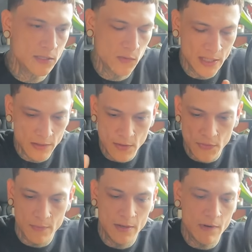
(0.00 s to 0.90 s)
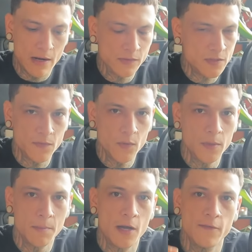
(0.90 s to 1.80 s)
doing the 3 rounds of the
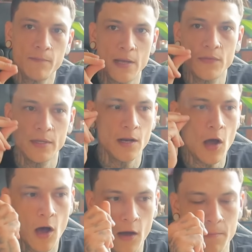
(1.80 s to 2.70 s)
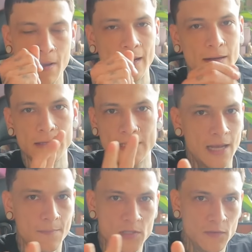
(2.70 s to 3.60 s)
Wim Hof method automatically
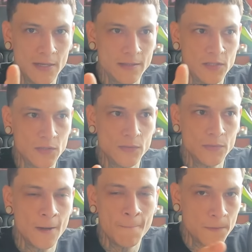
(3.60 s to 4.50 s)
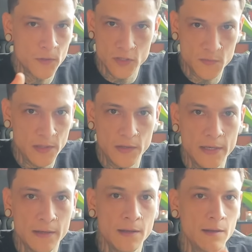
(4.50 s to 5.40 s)
taps you into your
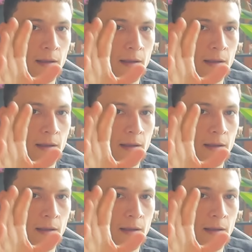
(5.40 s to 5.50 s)
spirit.